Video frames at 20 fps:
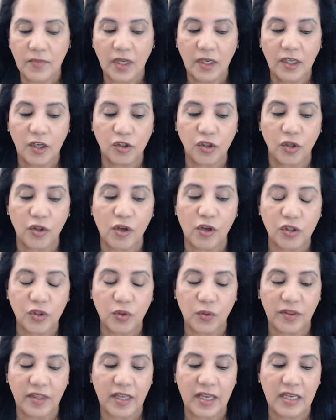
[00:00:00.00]
you know so those
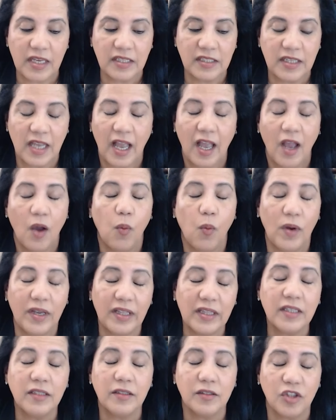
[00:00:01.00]
two things
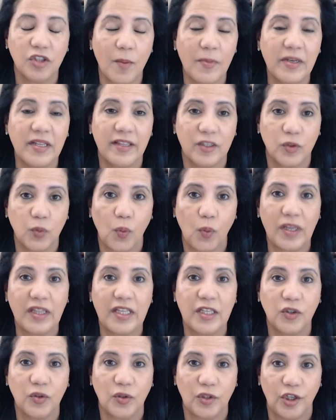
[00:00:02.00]
willing somebody that's
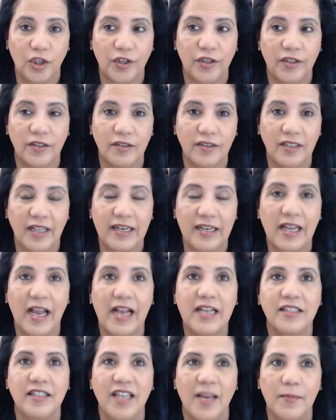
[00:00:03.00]
willing to learn that
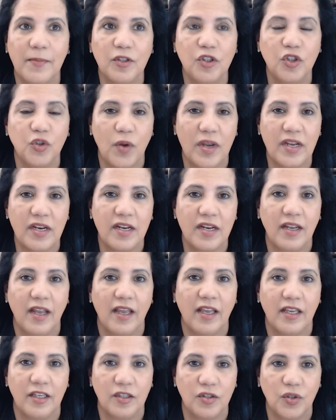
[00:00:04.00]
has demonstrated
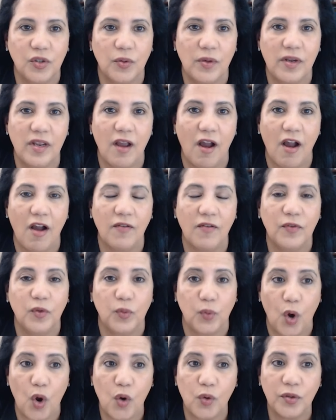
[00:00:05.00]
a history of
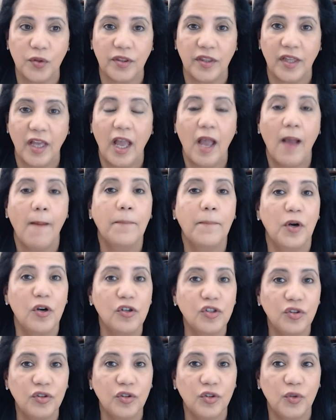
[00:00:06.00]
growth
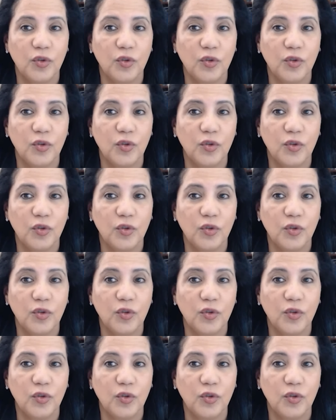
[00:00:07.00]
personal